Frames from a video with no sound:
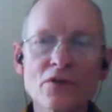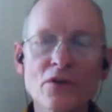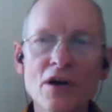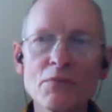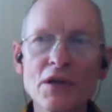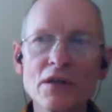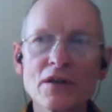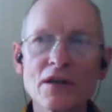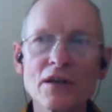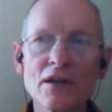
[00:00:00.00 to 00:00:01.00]
So I'm in
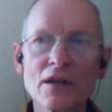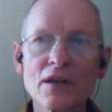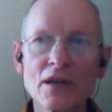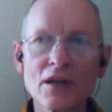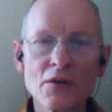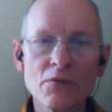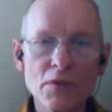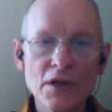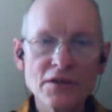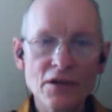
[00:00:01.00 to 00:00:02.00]
the
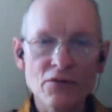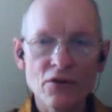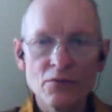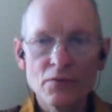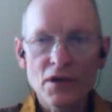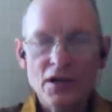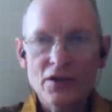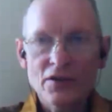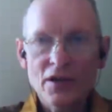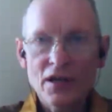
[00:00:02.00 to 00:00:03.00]
meeting room,
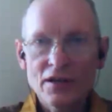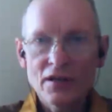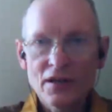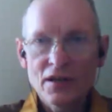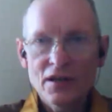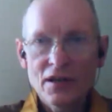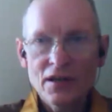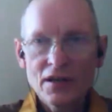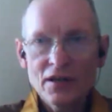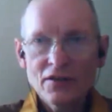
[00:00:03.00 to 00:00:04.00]
and then
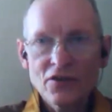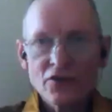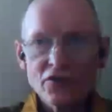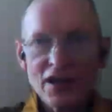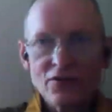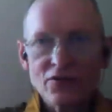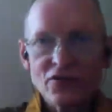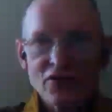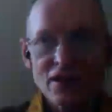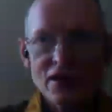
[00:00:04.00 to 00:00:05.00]
just
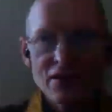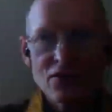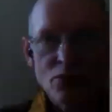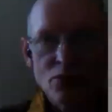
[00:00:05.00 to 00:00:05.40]
outside the